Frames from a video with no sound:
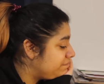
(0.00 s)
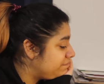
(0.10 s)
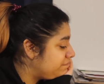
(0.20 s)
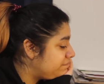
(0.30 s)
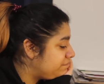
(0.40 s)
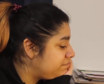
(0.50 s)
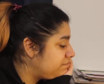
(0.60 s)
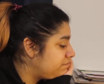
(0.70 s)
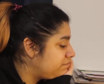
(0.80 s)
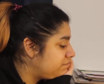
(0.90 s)

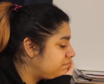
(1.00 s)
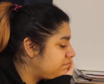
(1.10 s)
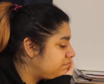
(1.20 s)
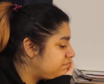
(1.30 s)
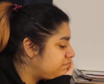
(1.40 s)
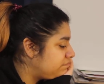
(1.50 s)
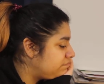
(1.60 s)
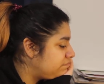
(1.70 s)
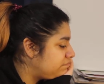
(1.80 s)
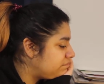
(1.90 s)

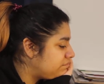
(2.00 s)
Nothing is said.